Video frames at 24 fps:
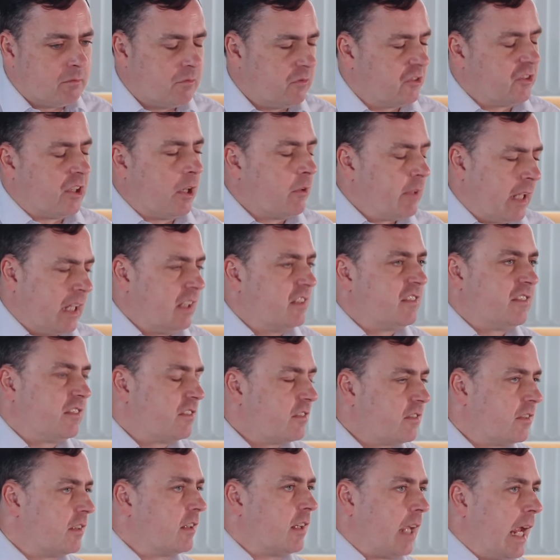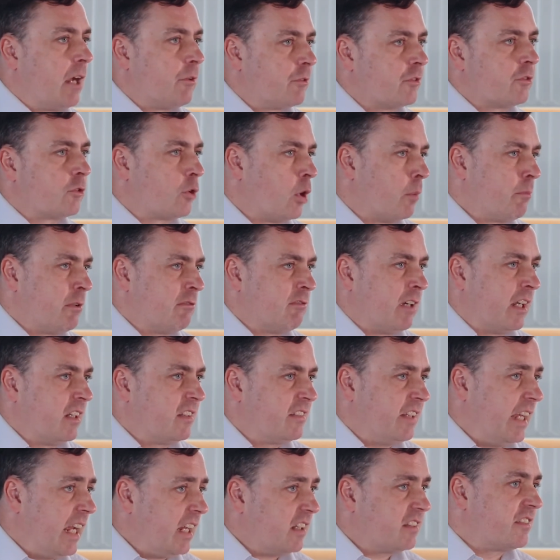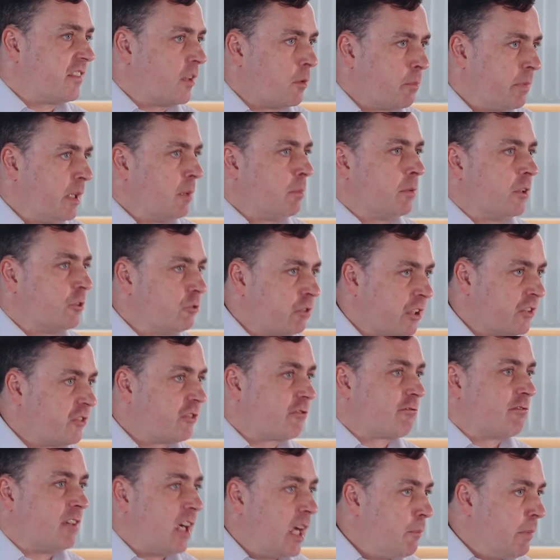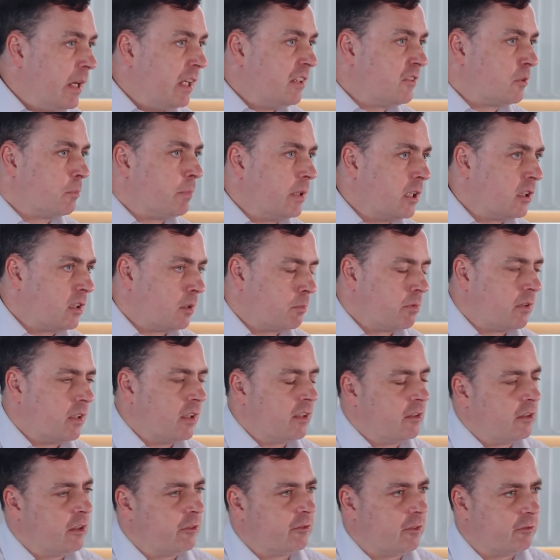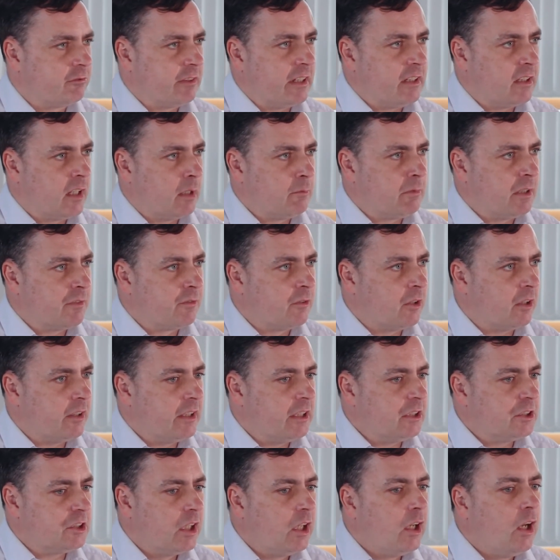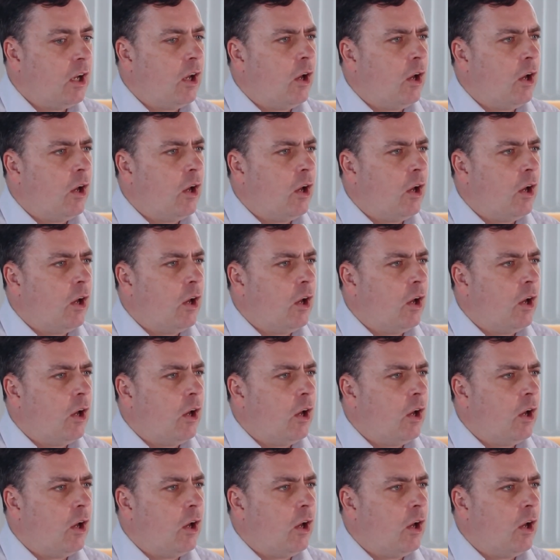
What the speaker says: So that's out of copyright text that people are transcribing to build up a free library of knowledge.